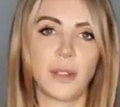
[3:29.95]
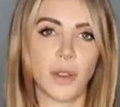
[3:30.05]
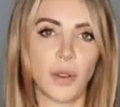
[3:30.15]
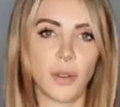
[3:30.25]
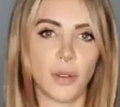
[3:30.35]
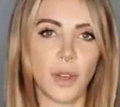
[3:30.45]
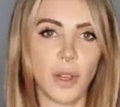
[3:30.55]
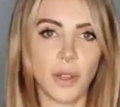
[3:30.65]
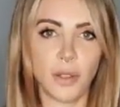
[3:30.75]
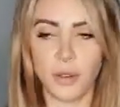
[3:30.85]
So,
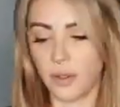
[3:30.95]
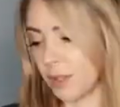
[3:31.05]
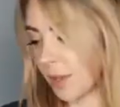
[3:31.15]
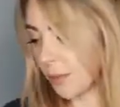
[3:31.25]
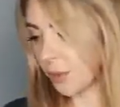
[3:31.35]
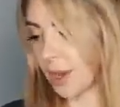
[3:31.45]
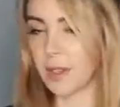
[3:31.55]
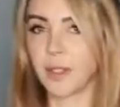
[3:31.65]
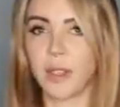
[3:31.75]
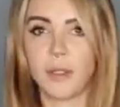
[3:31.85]
some
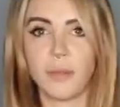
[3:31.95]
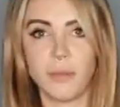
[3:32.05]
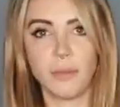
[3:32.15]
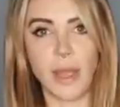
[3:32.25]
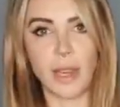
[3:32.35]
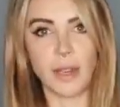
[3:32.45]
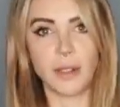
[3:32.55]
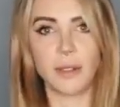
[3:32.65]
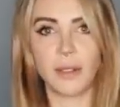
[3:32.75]
tracks are made